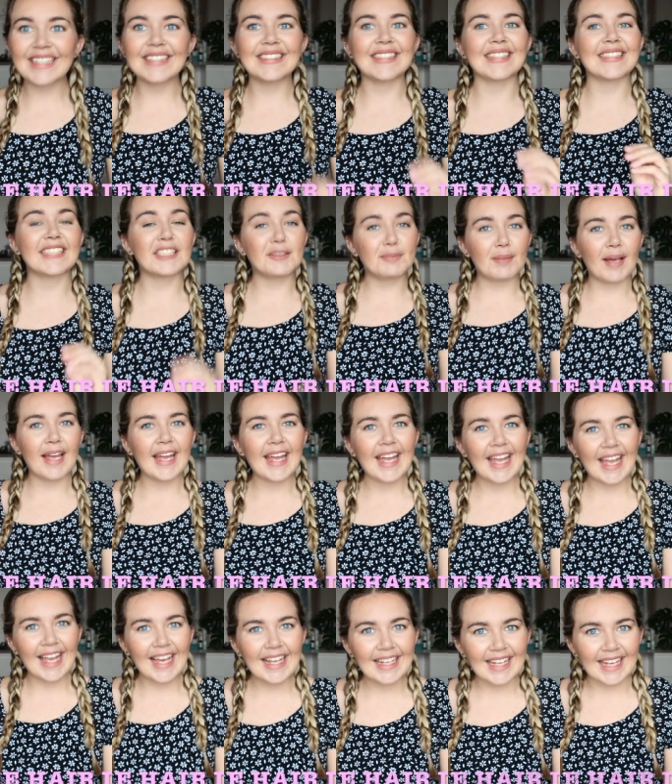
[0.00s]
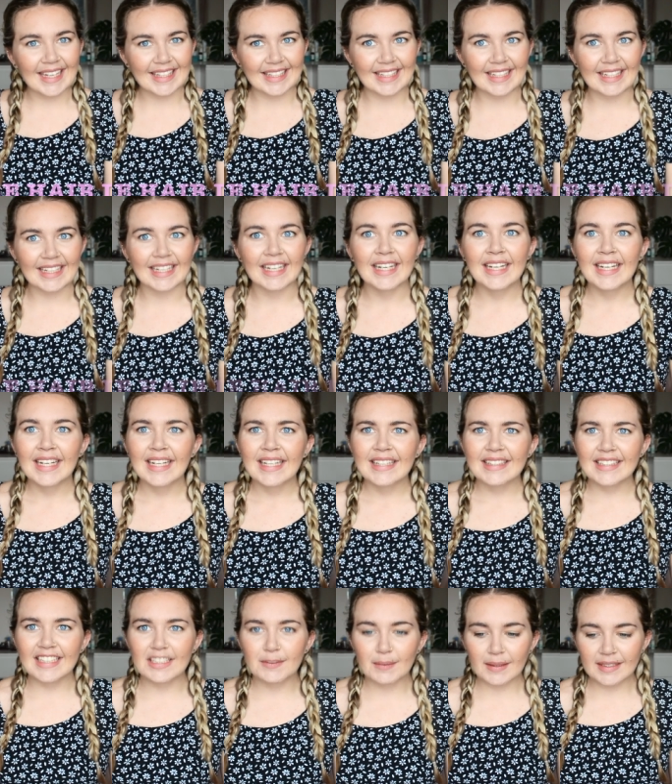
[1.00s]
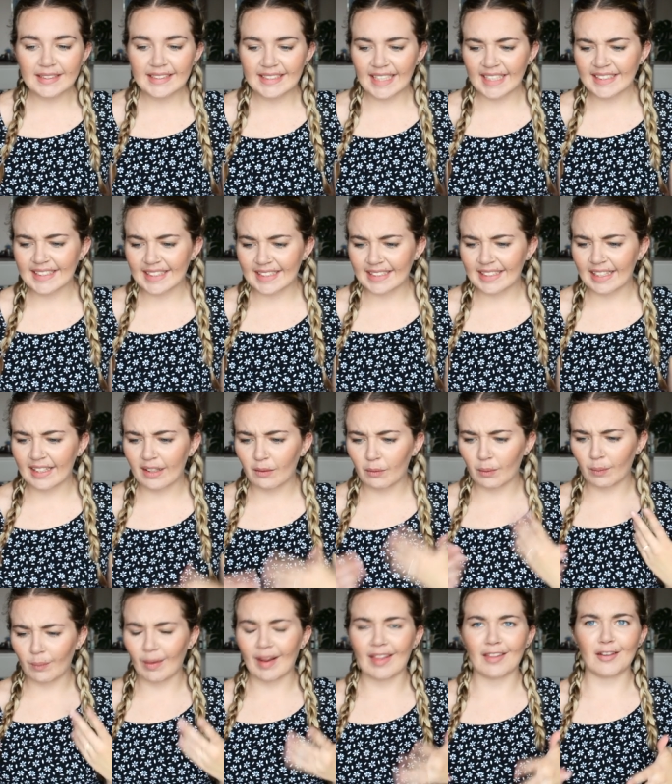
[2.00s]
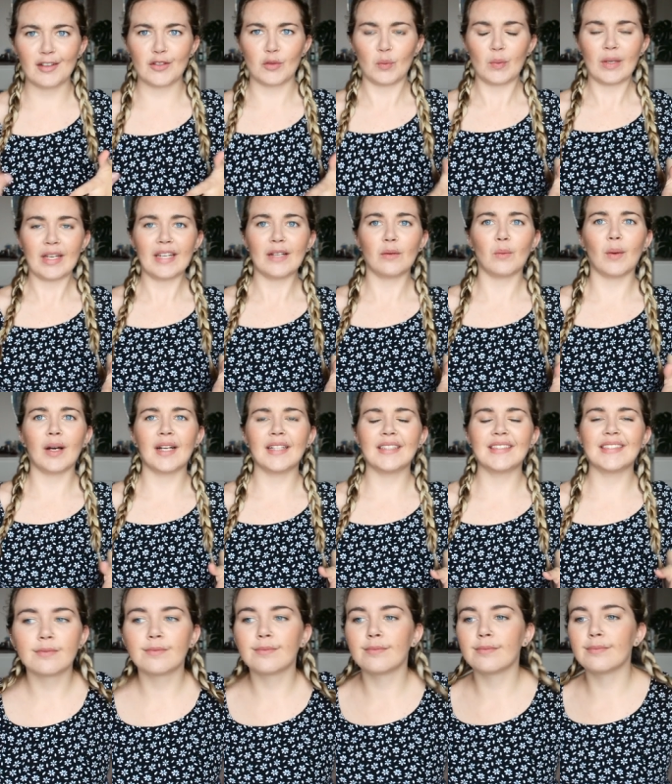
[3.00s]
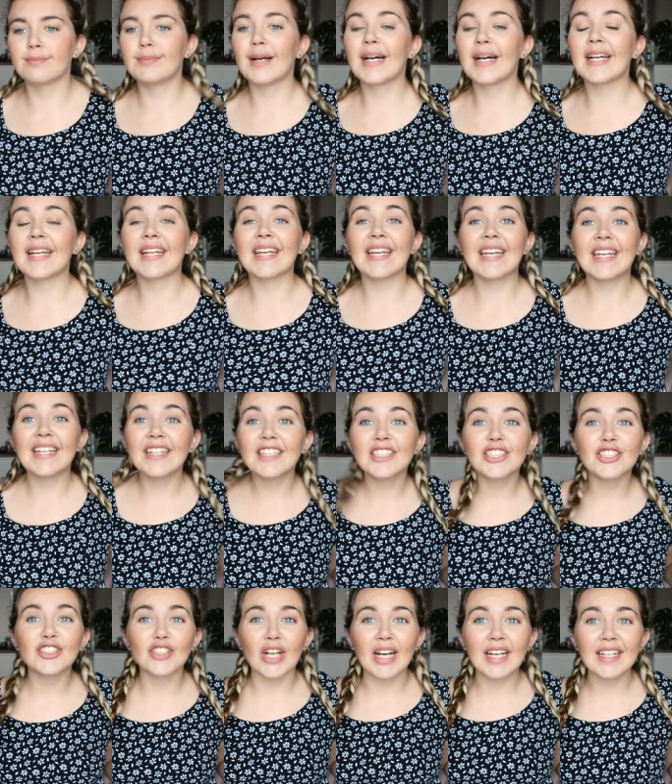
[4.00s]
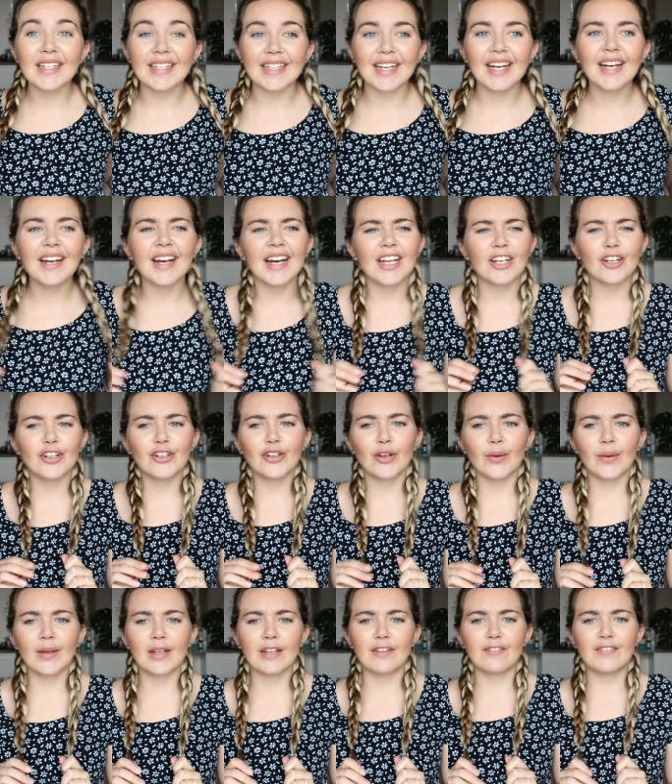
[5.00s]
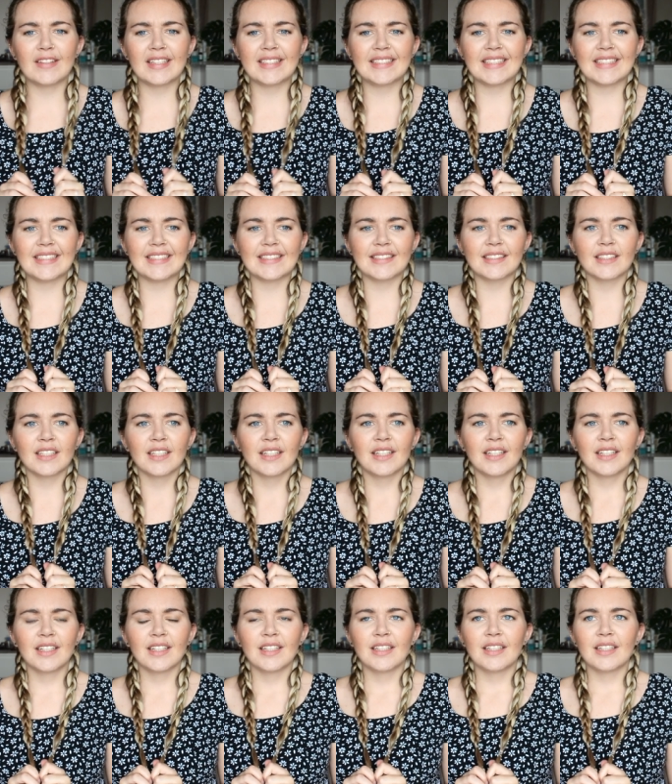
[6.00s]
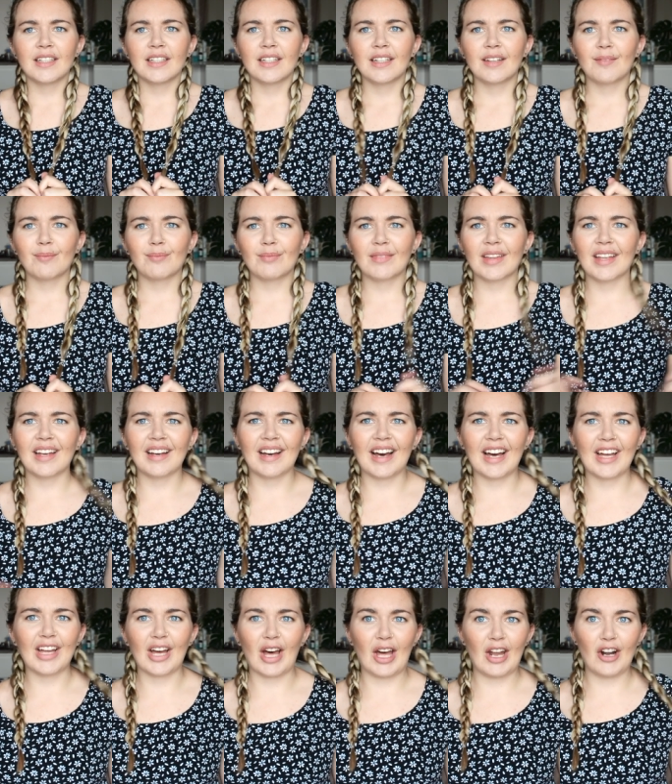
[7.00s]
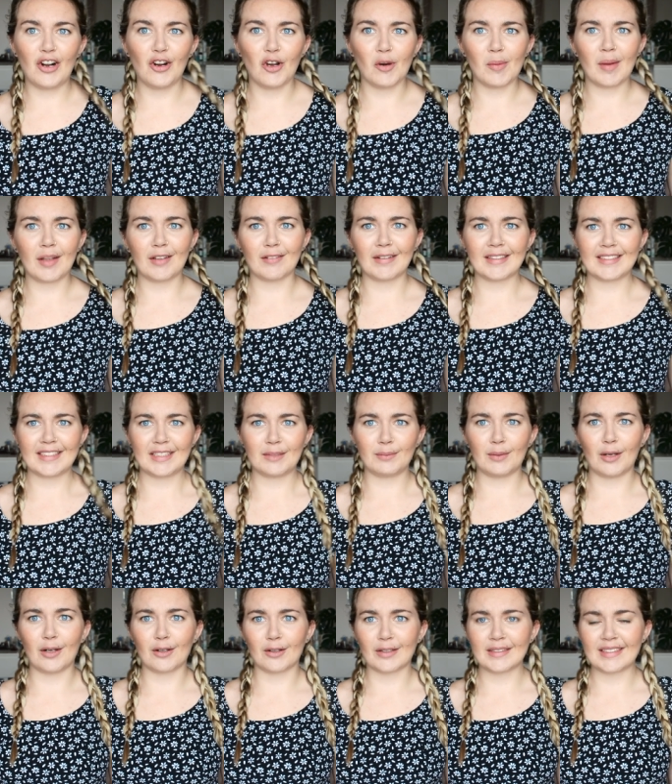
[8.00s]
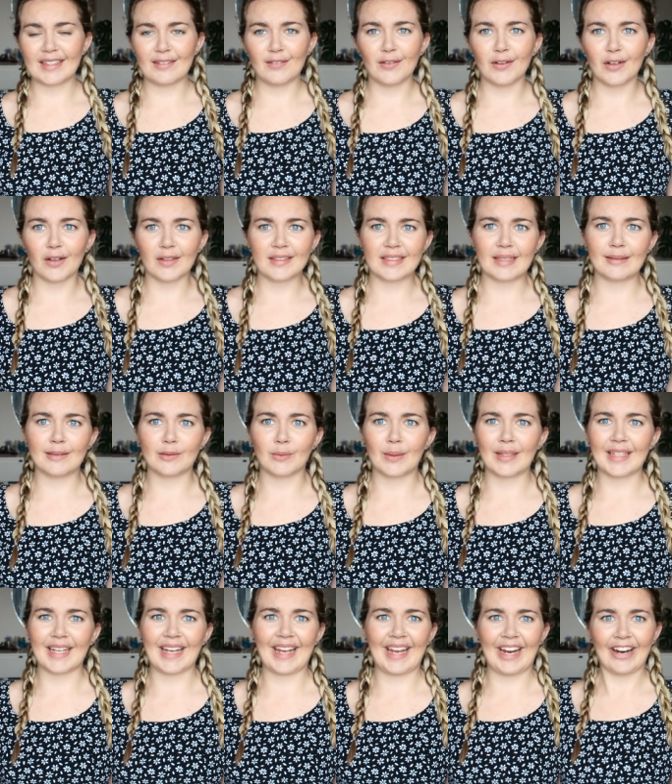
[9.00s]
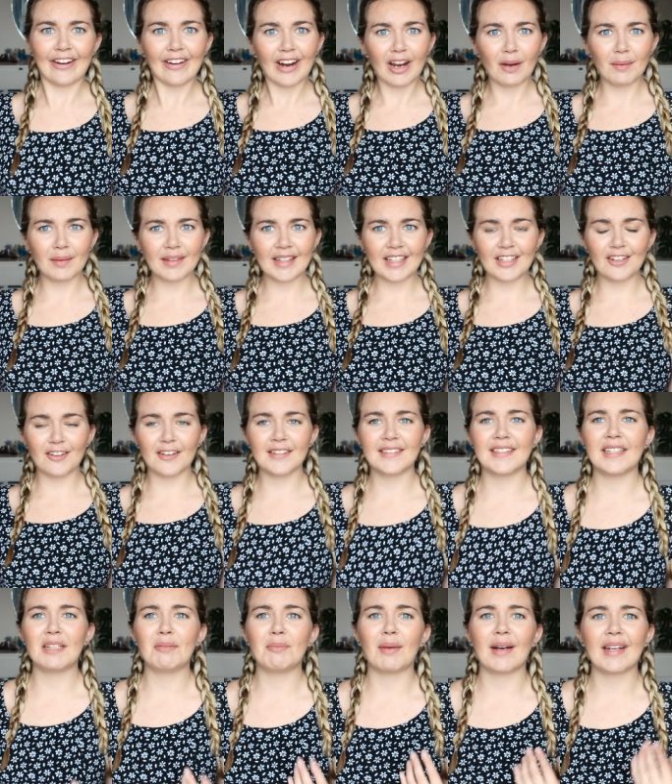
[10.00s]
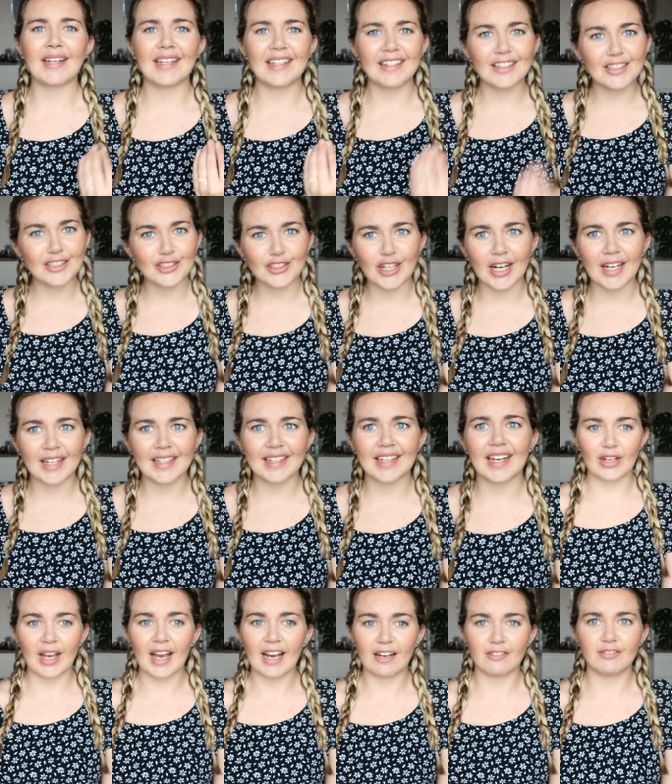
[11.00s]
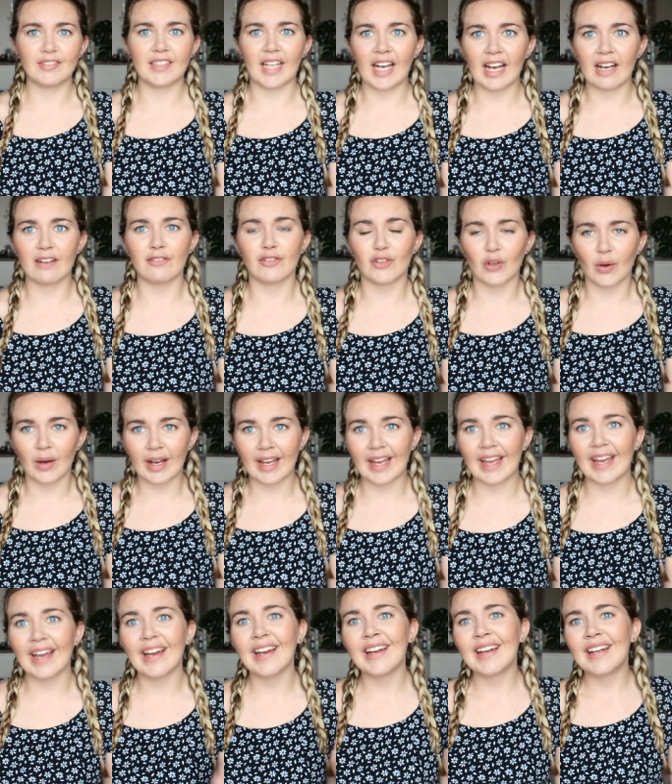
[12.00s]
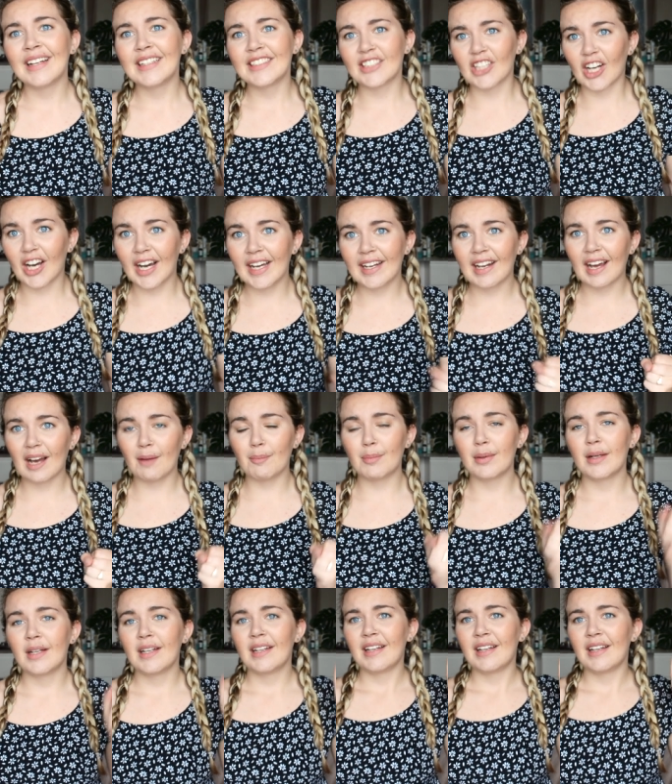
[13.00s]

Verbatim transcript: is a spare hair lackey. This one sounds like another one of those weird ones, but in Australia, I don't know if this is... I, I don't know about the rest of the world because everyone else seems to wear their hair out when they're nursing, but in Australia, you have to have your hair tied up